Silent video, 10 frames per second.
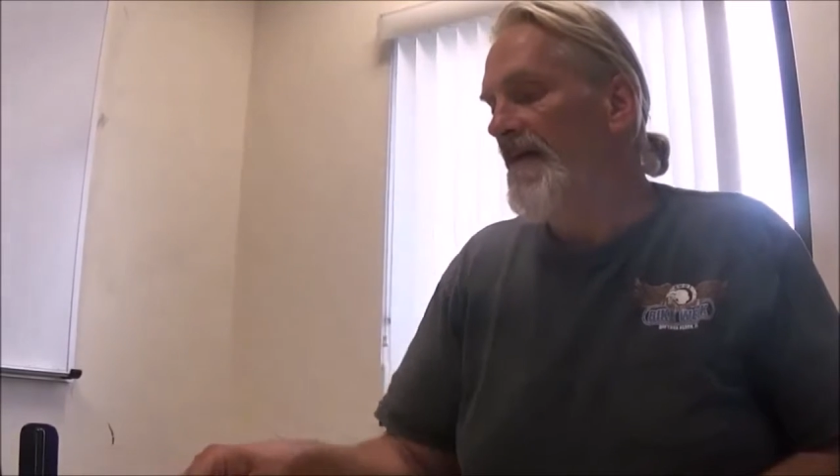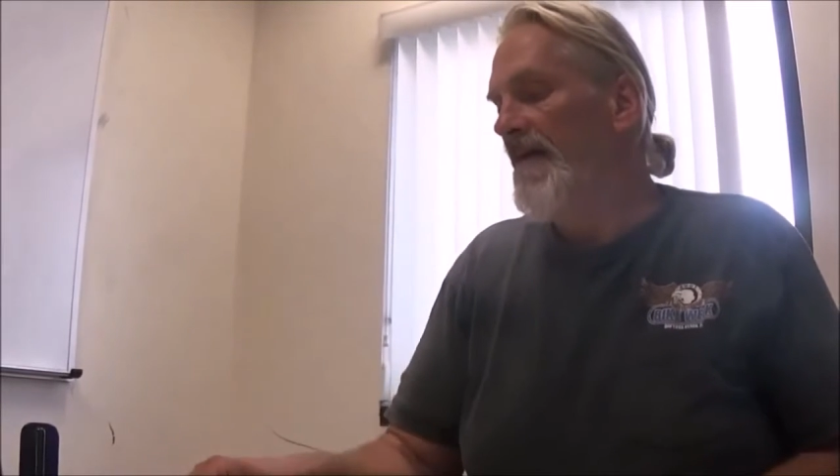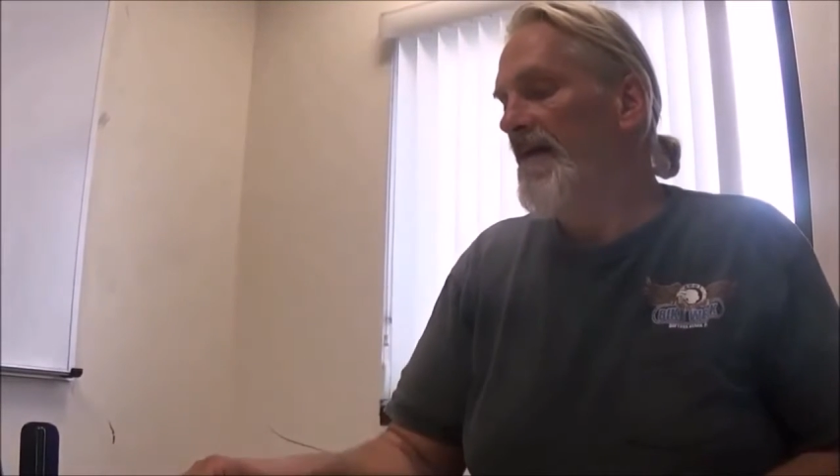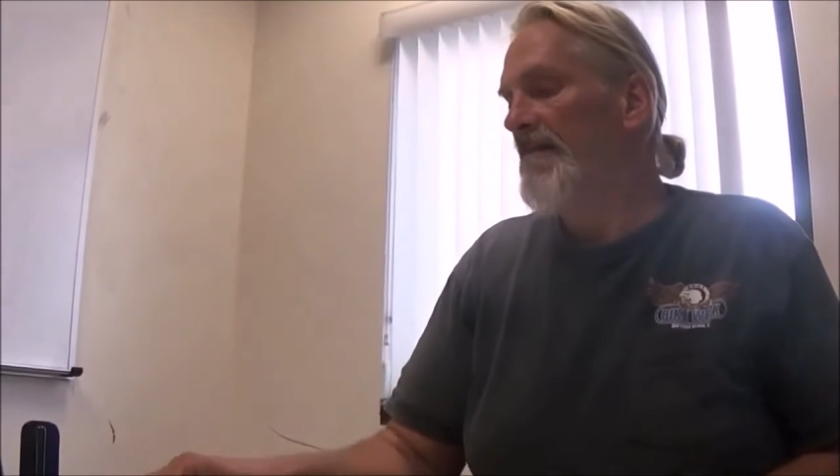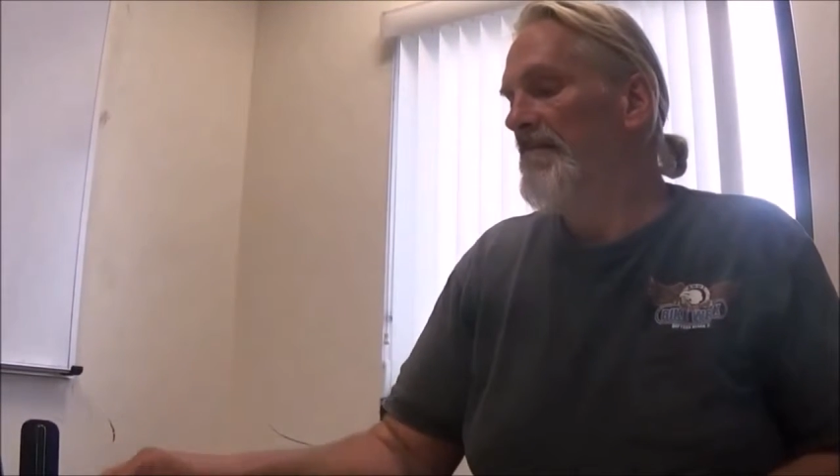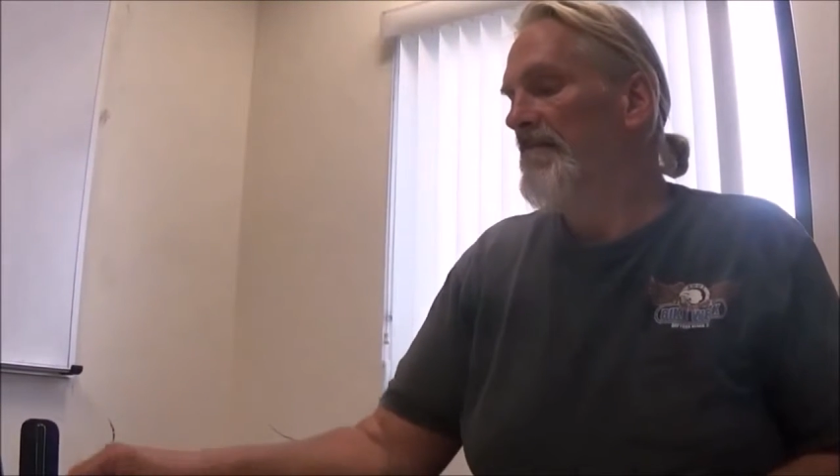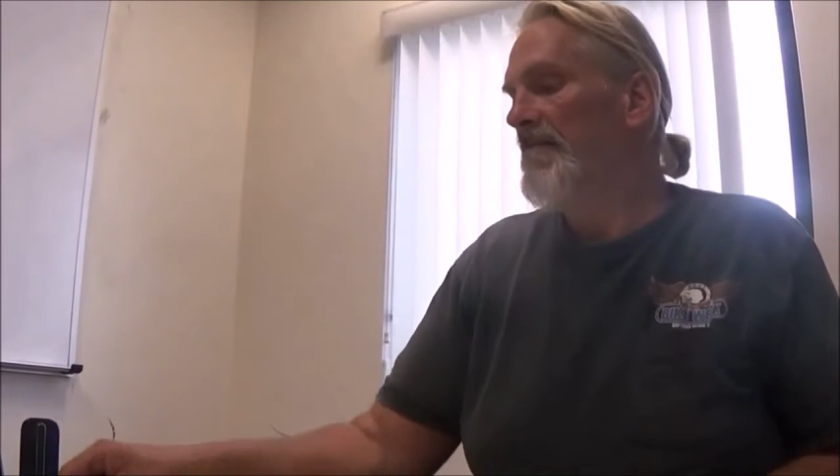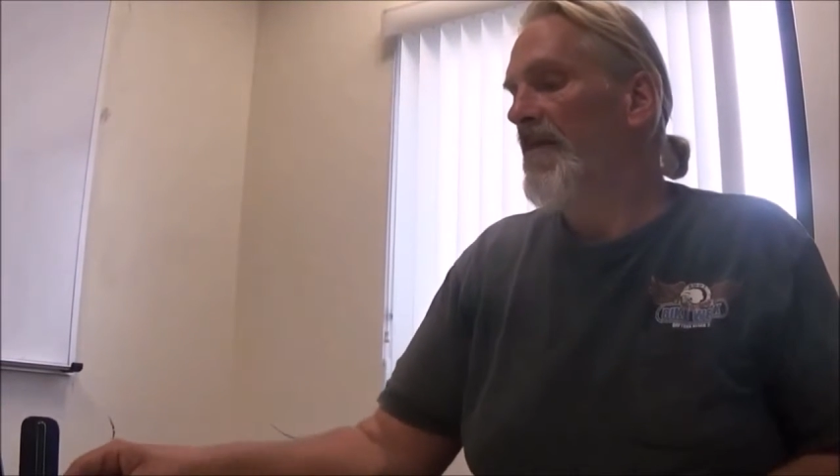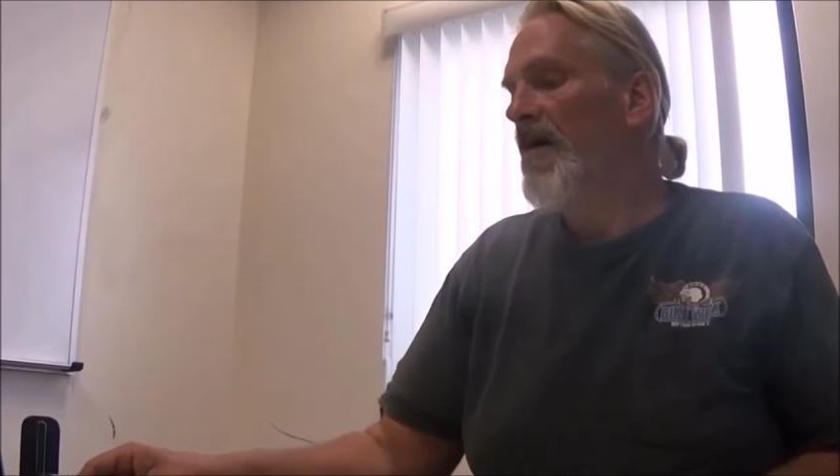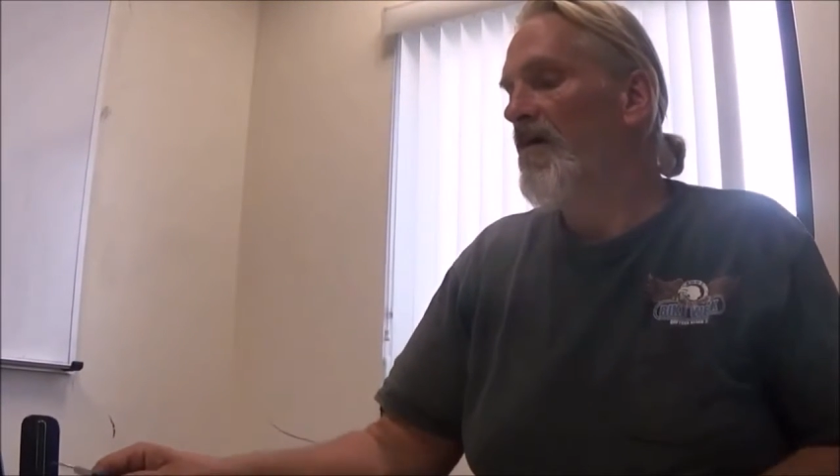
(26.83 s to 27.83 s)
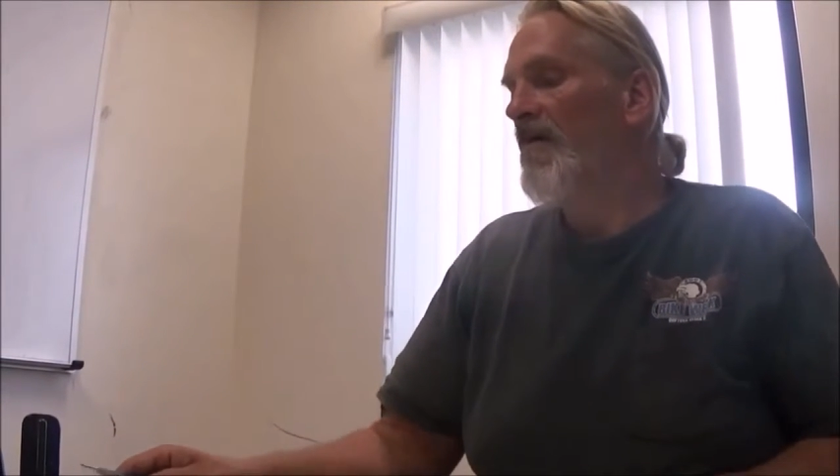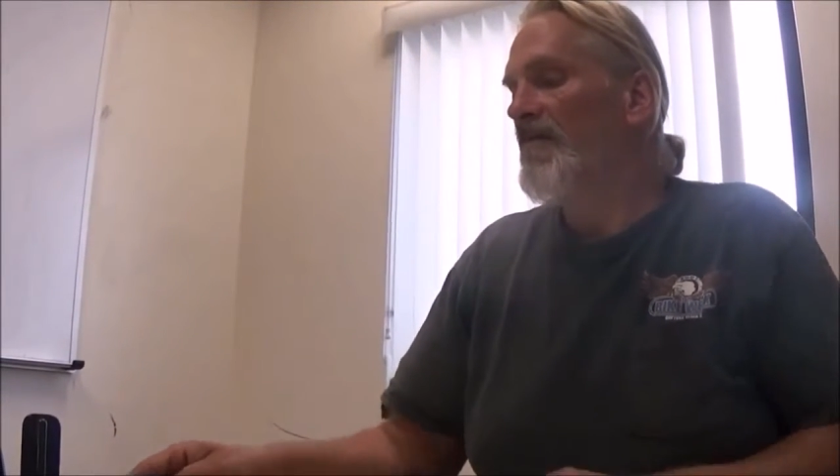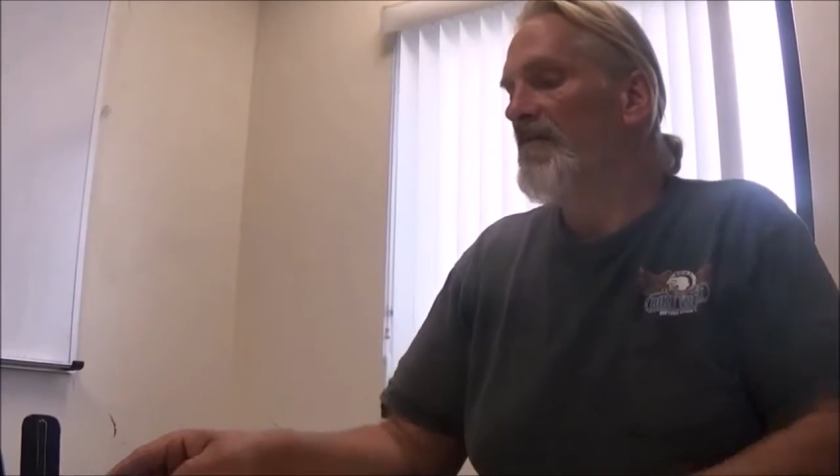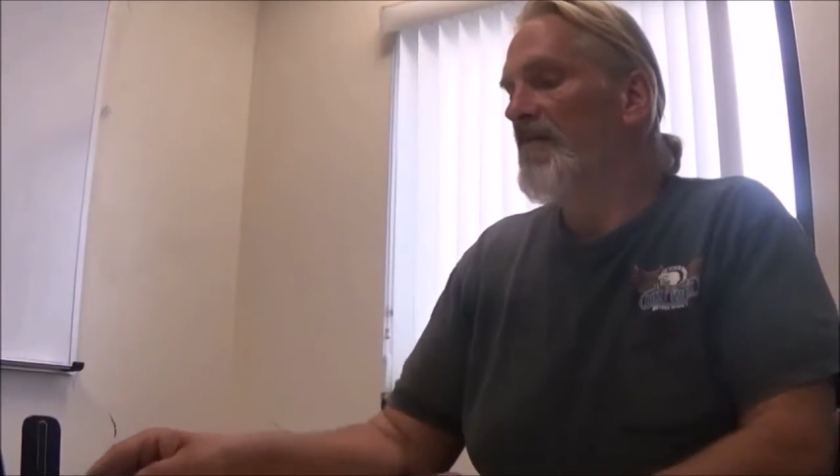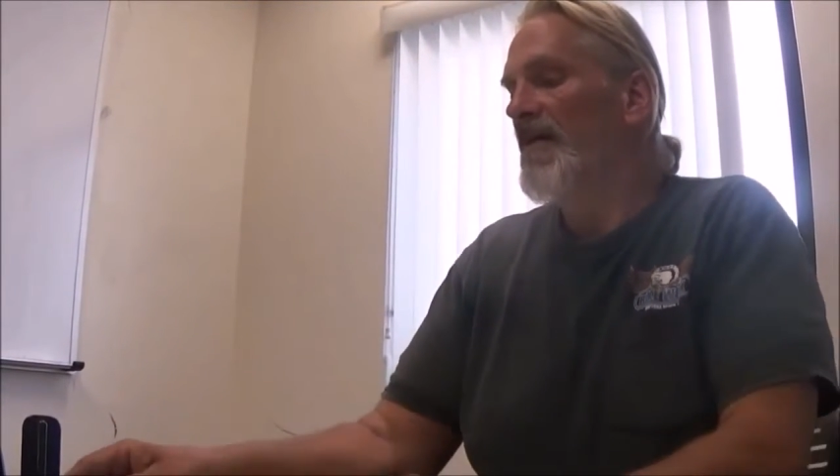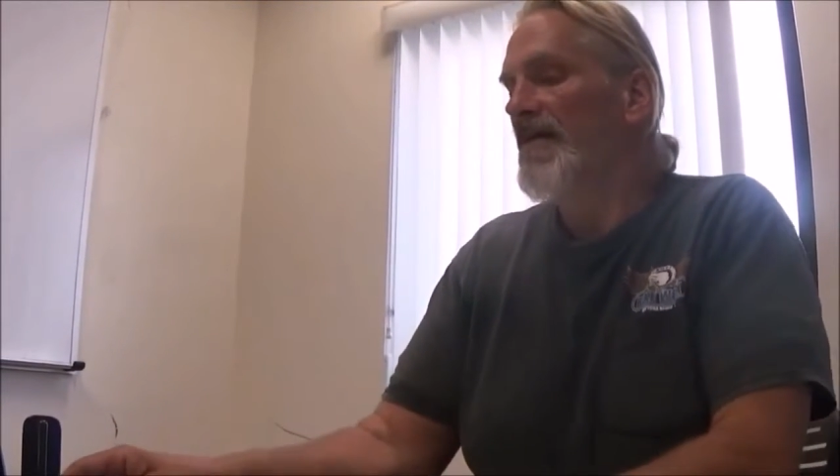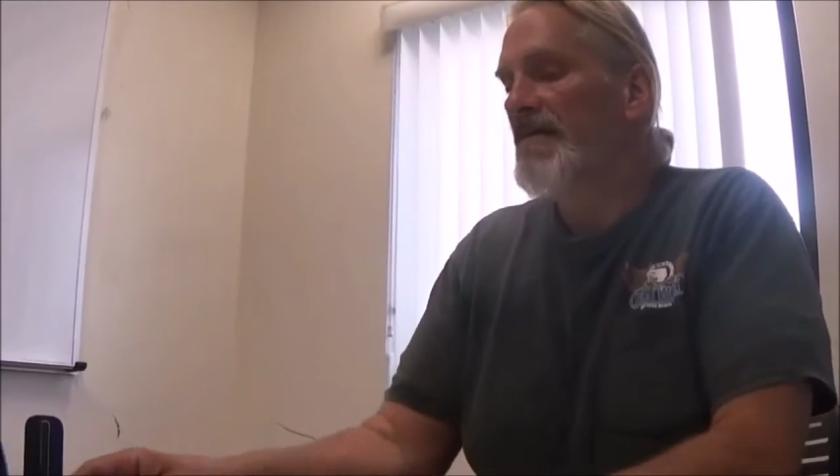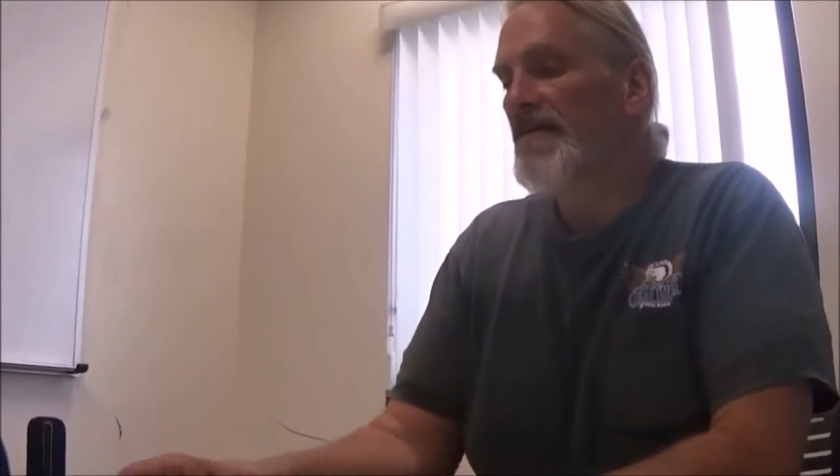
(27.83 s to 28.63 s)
um, all over the planet